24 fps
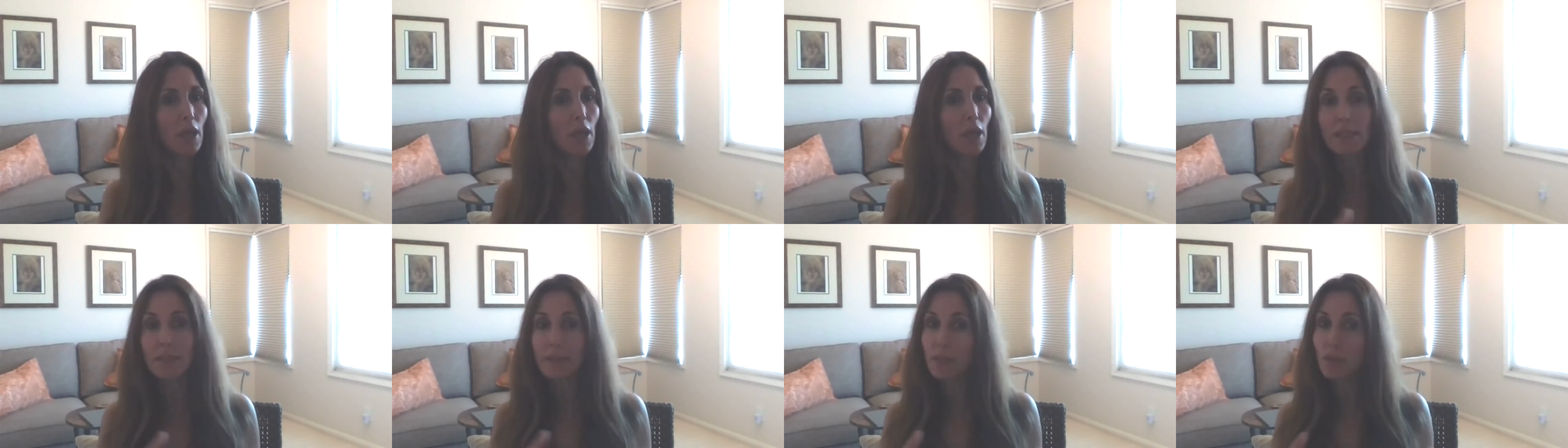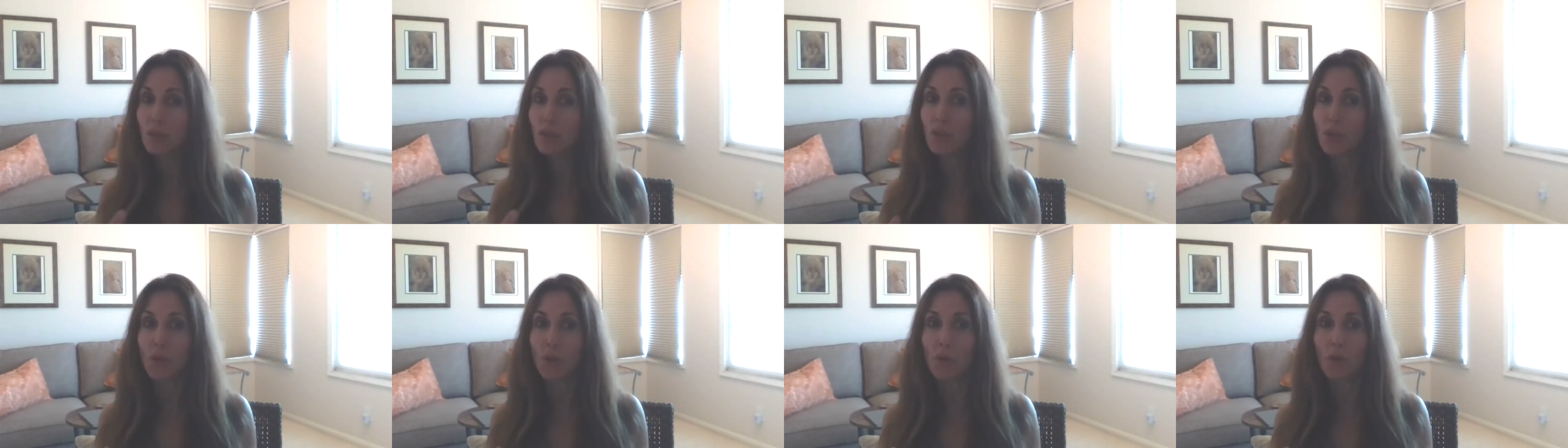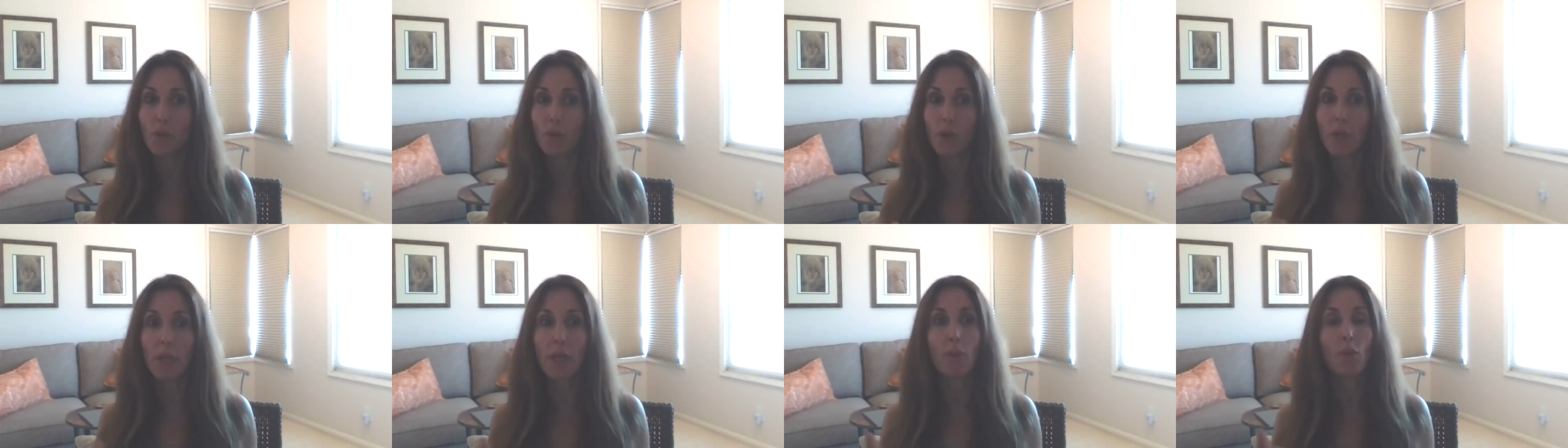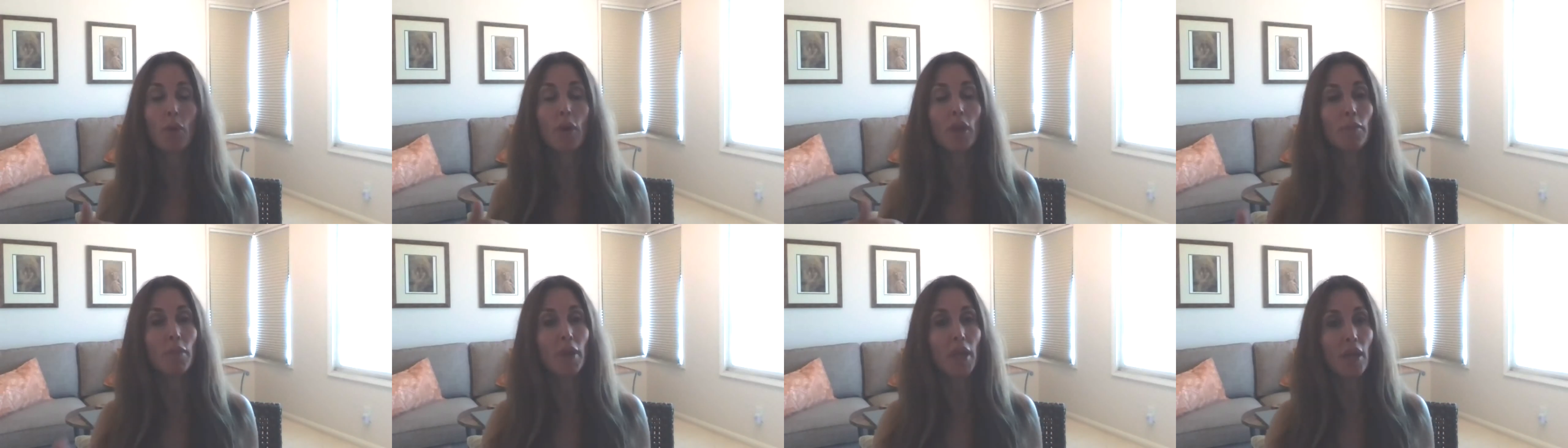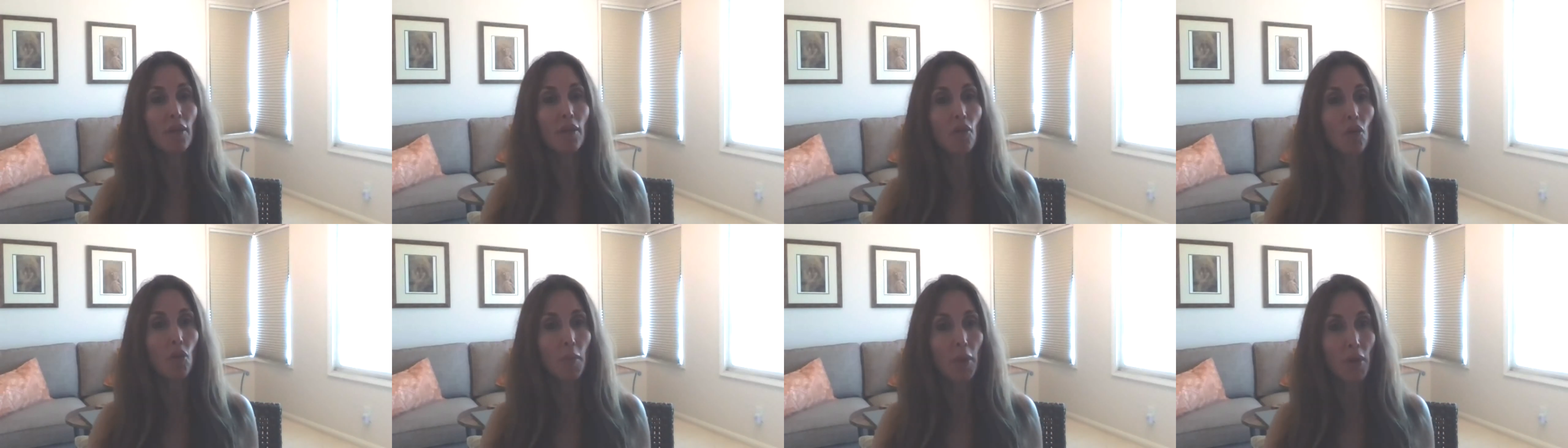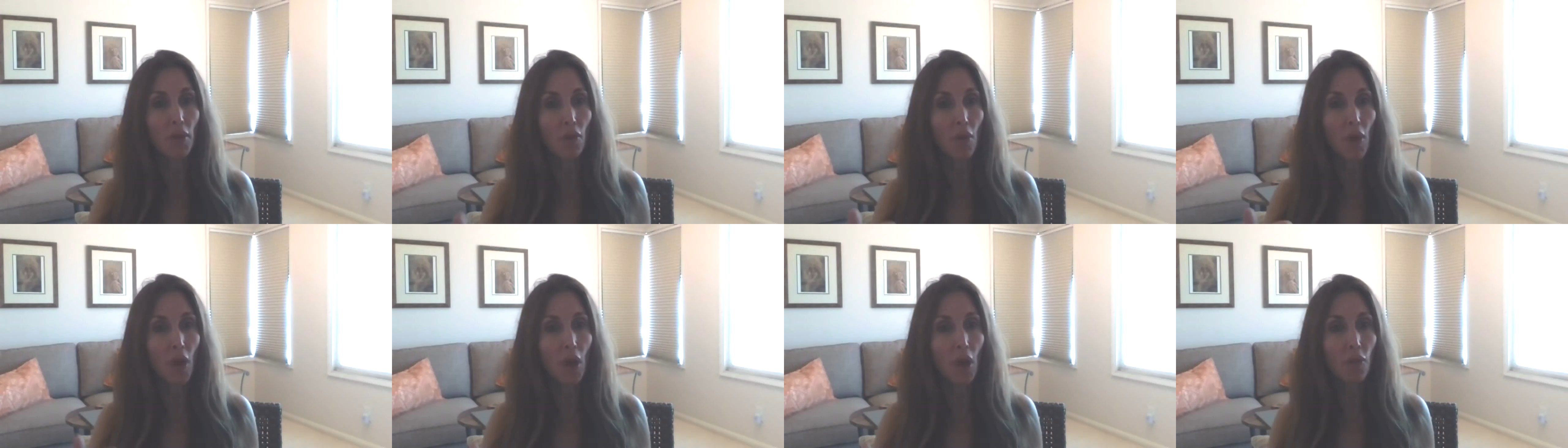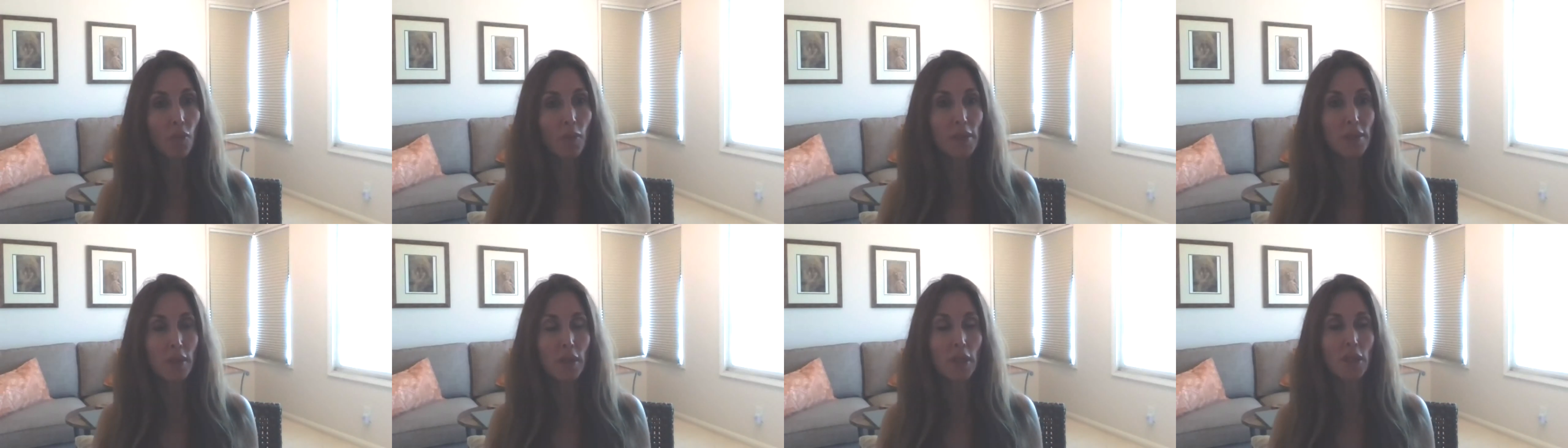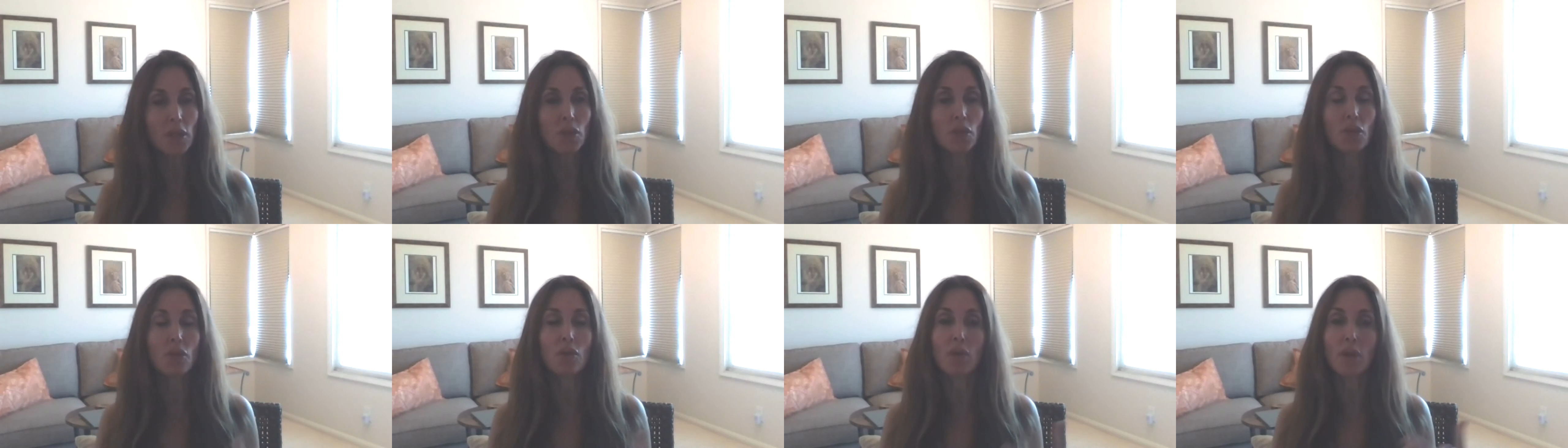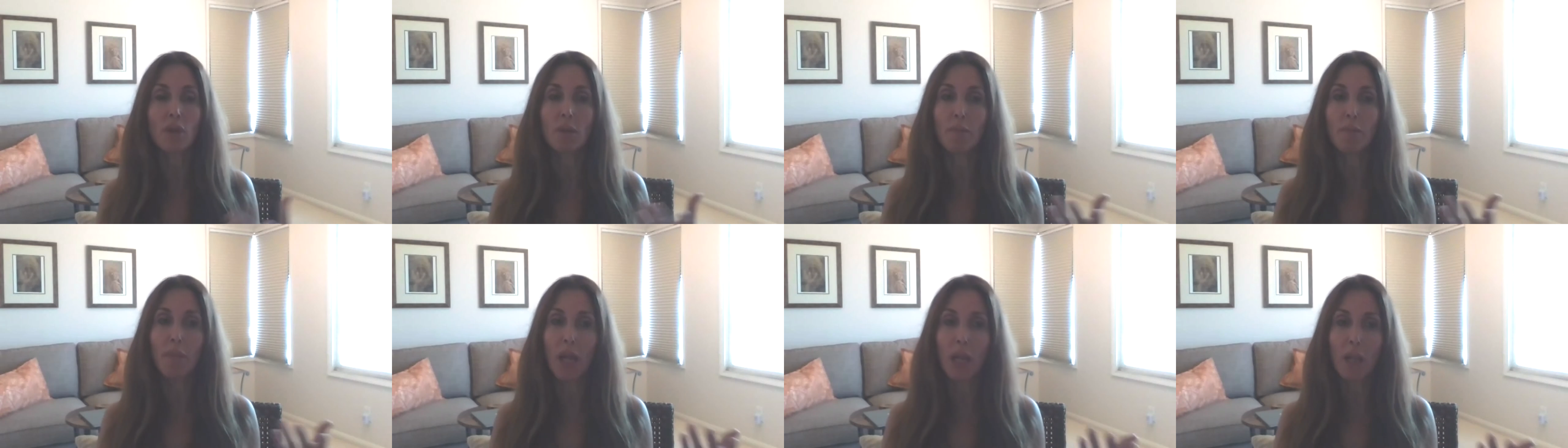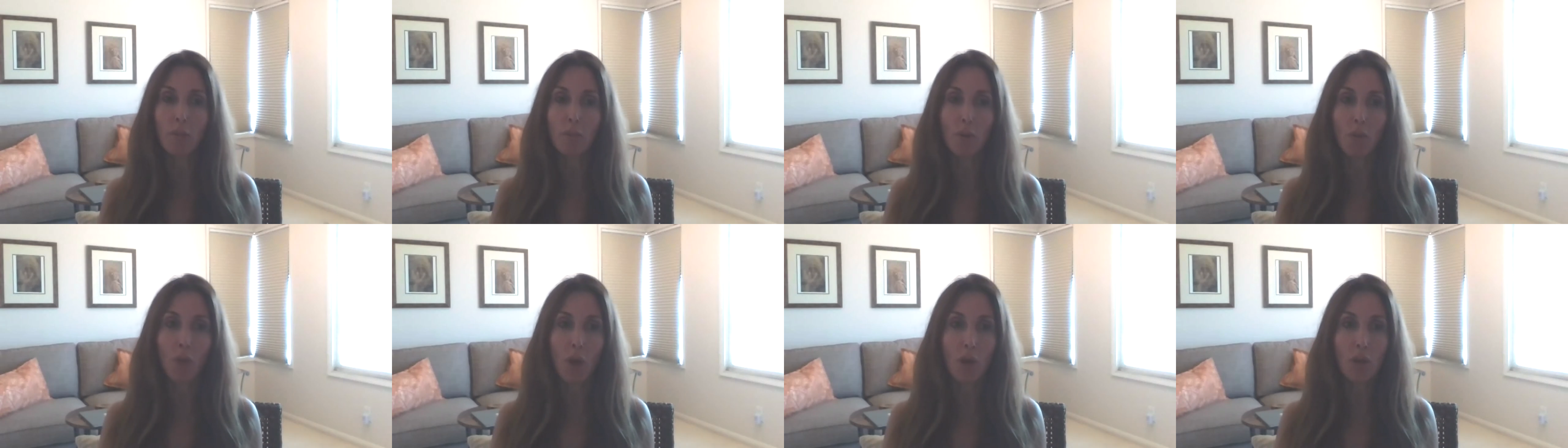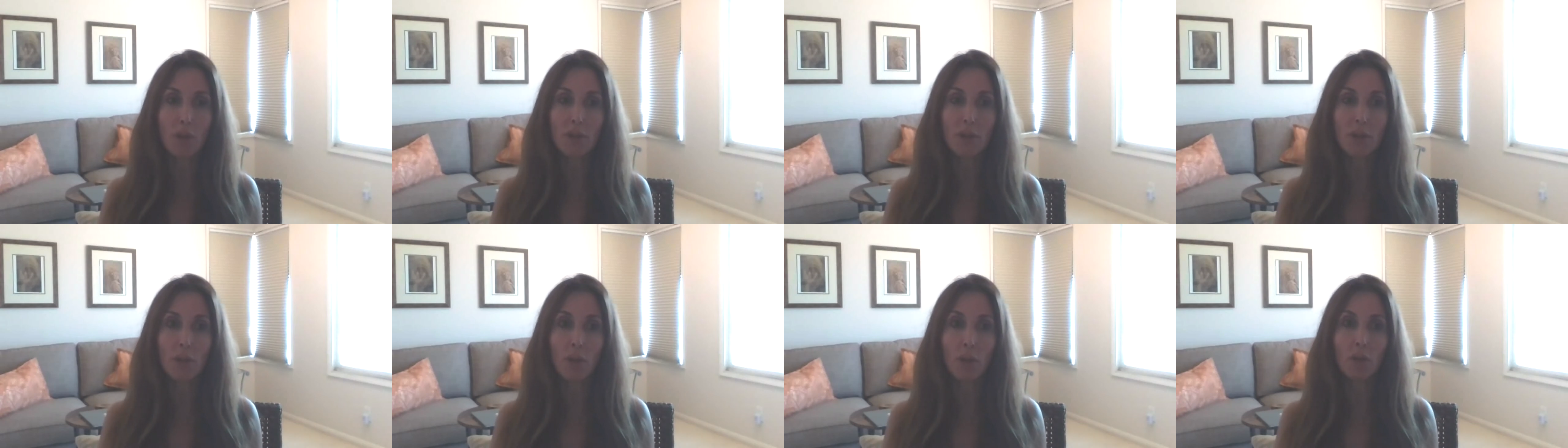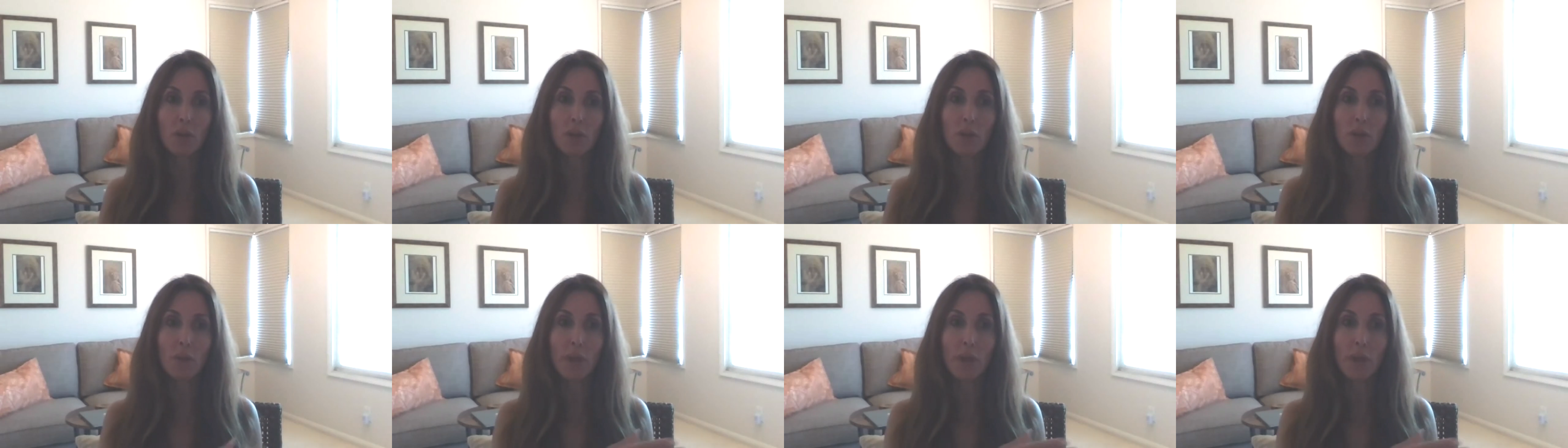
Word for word: and I still do, and I work in behavioral and mental health residential in Malibu also,